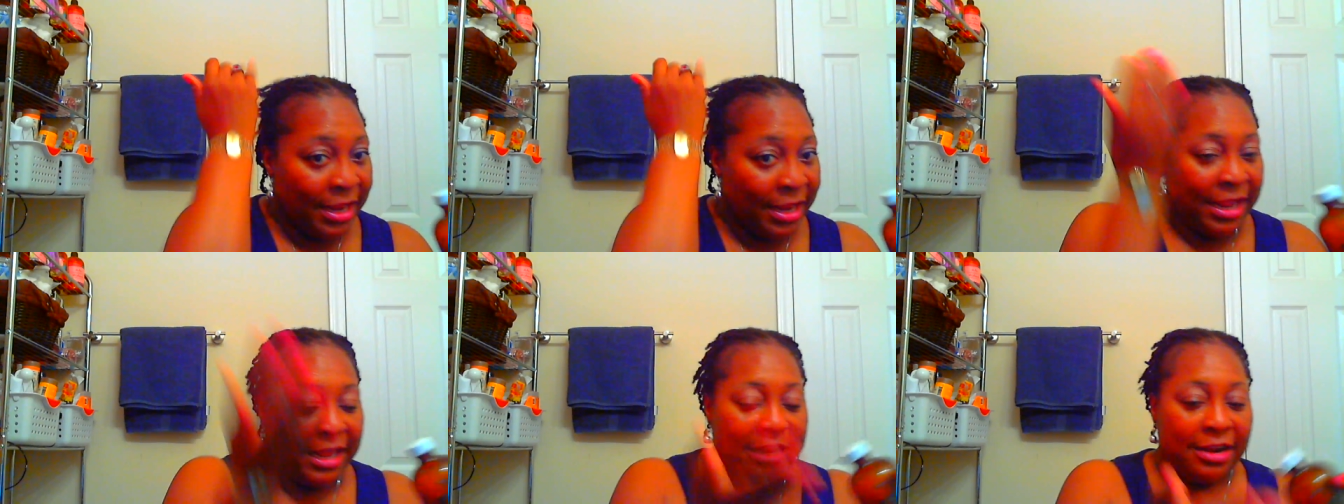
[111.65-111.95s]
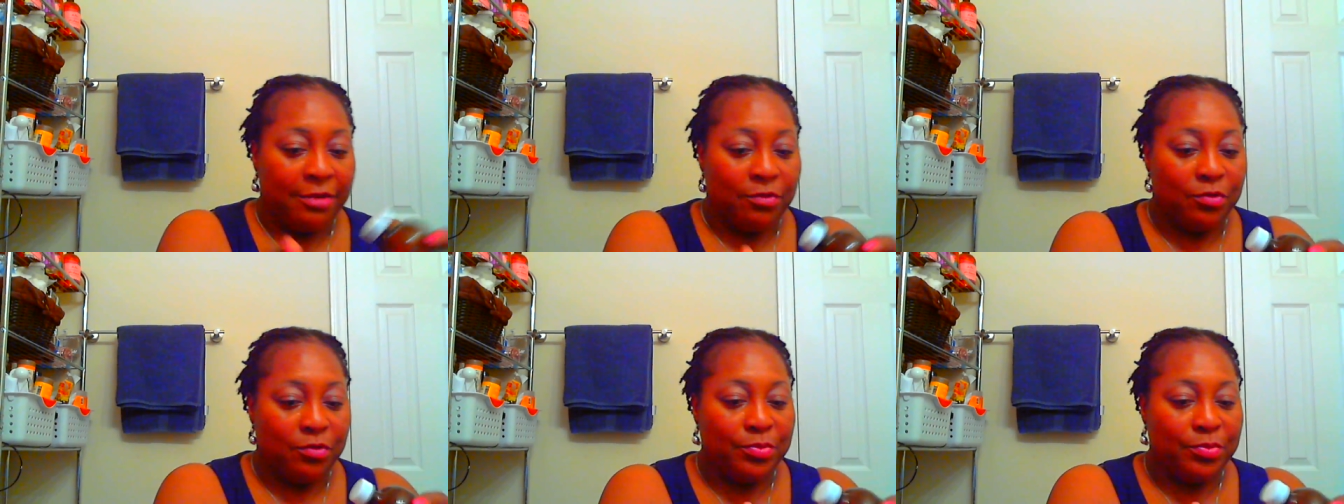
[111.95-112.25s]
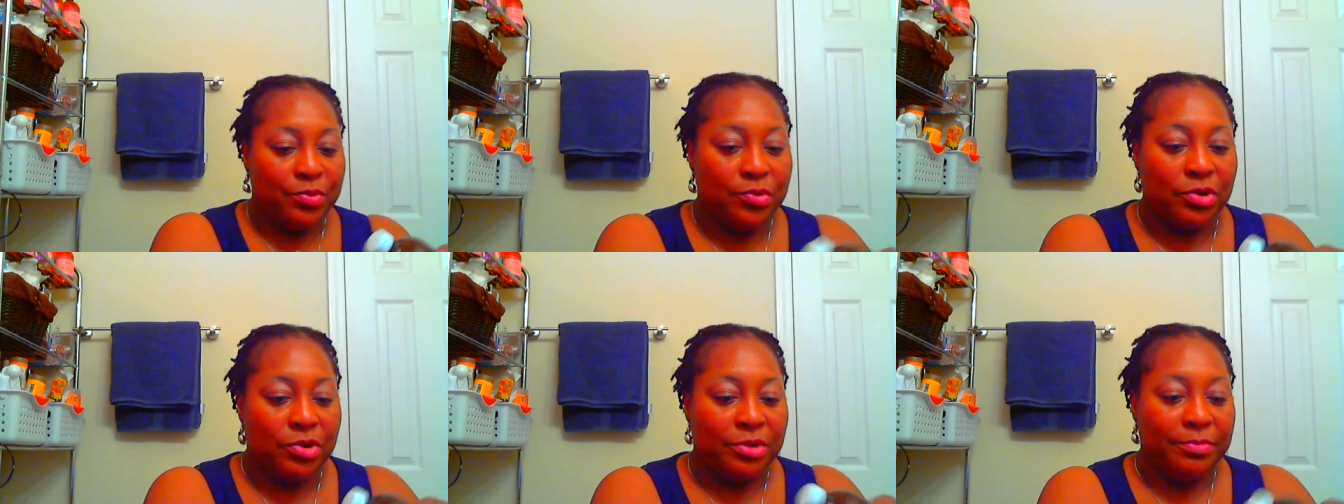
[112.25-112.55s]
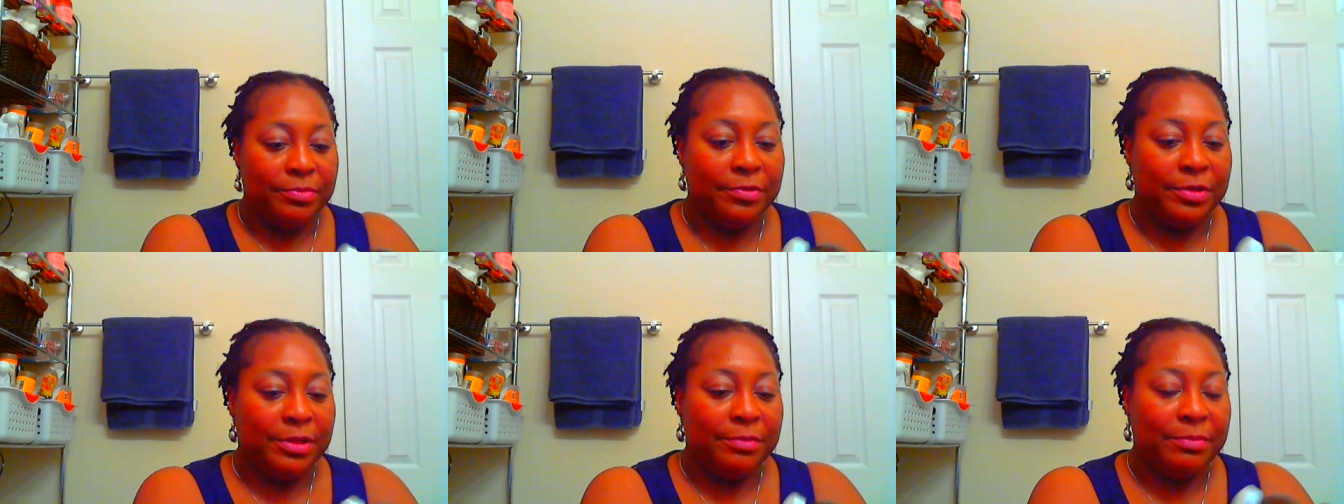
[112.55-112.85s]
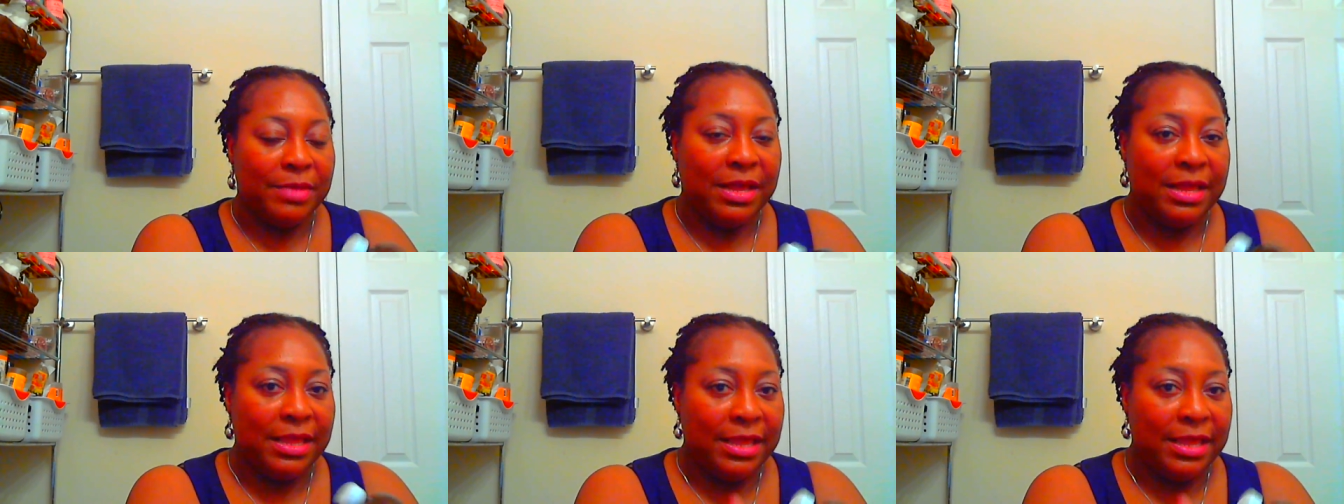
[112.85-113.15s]
and I would pour them in
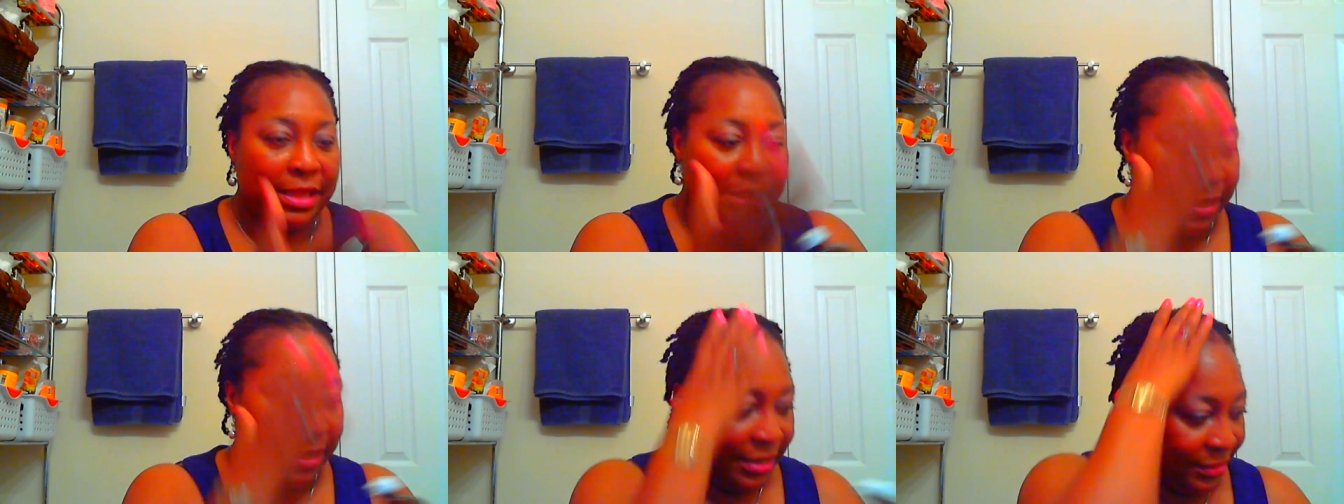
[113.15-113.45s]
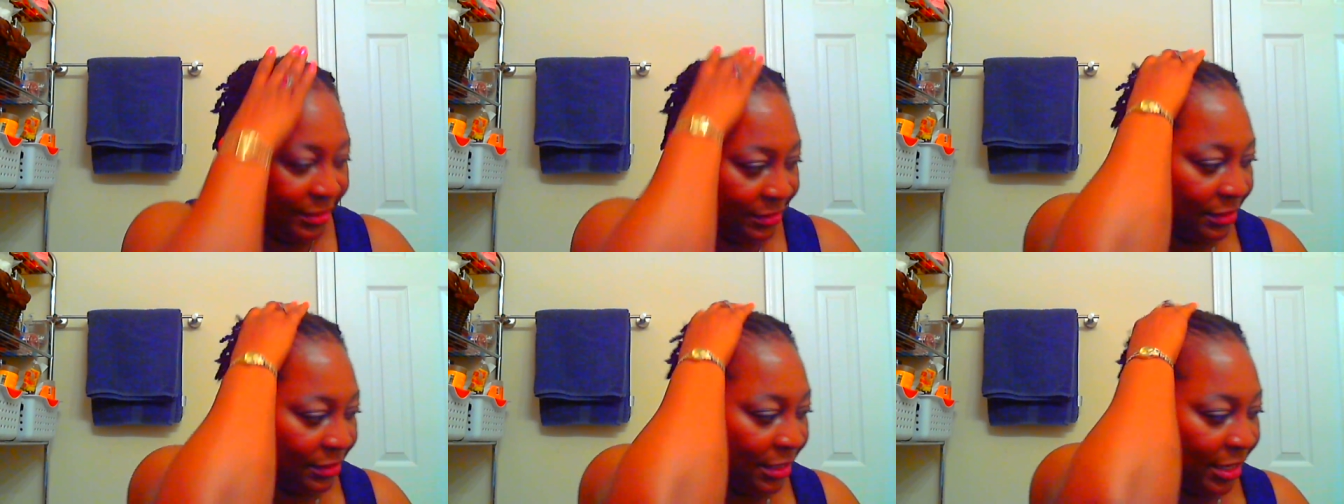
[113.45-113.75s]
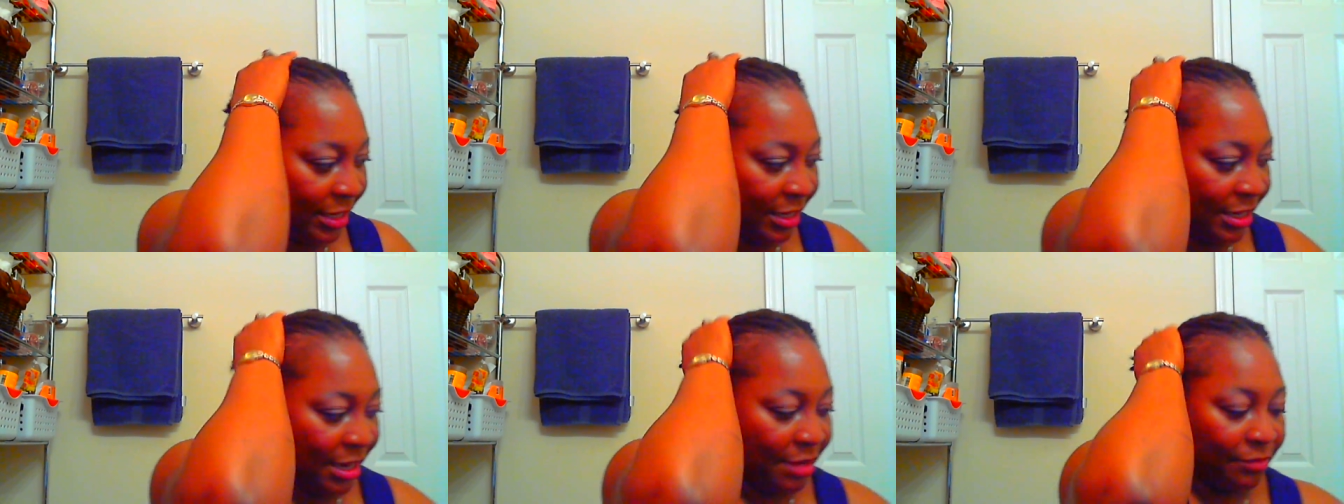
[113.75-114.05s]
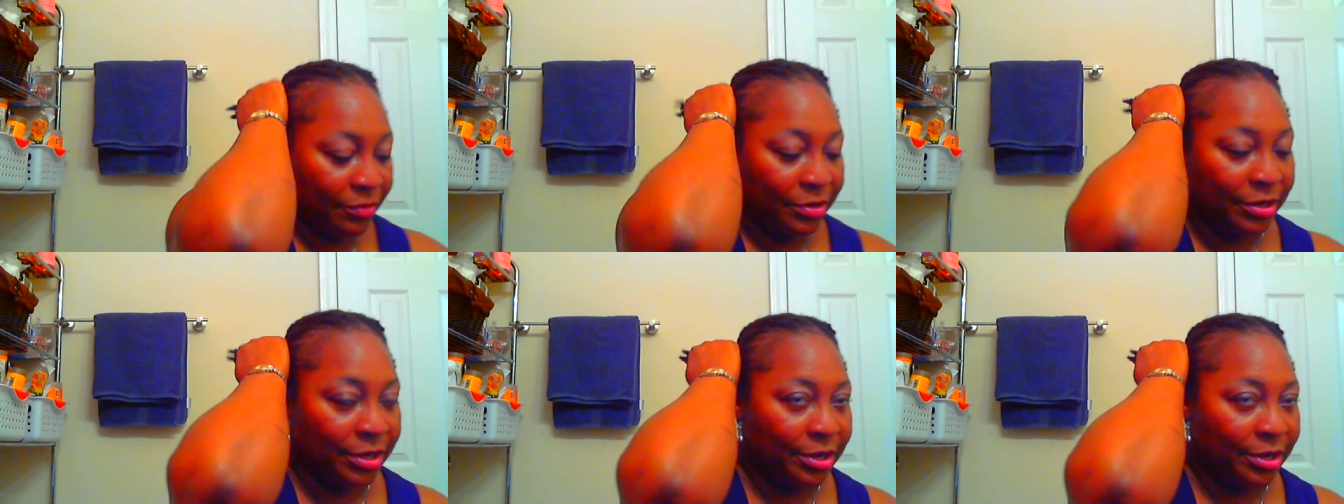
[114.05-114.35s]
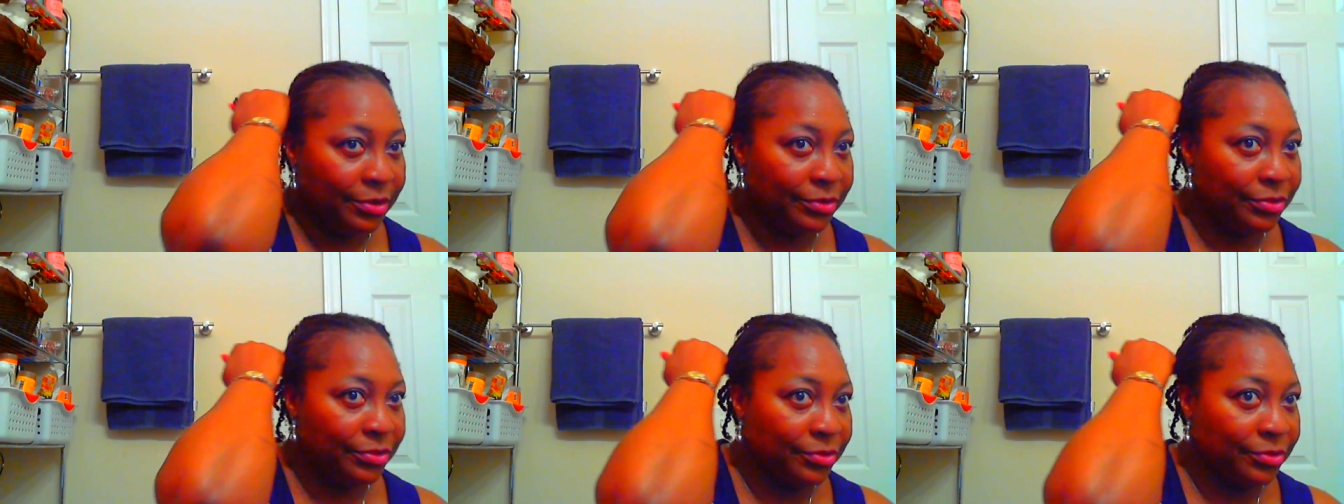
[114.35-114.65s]
my hands, and I would
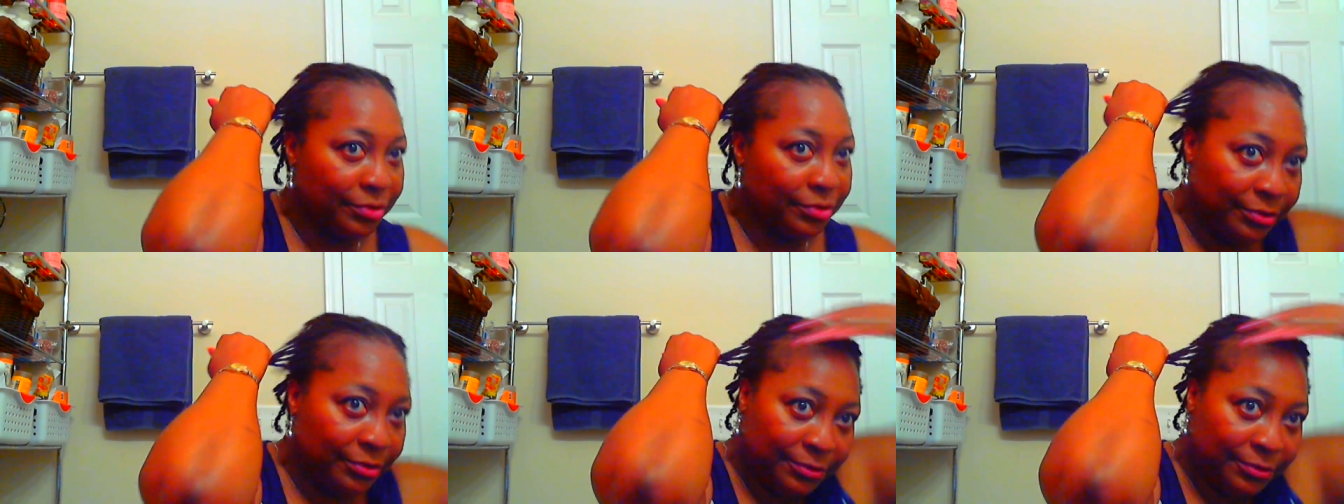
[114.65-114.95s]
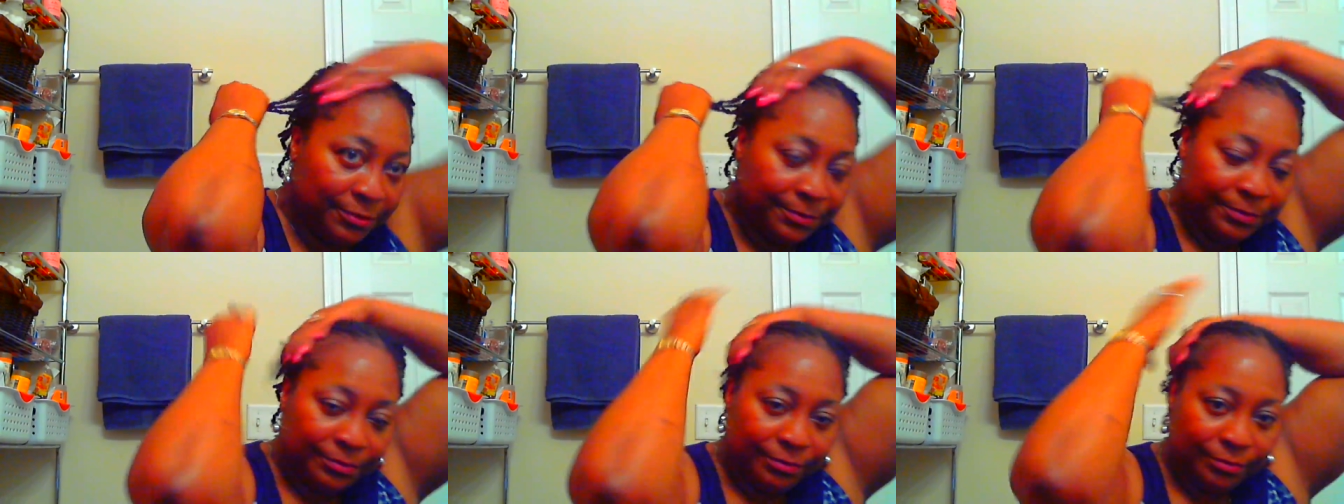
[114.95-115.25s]
go through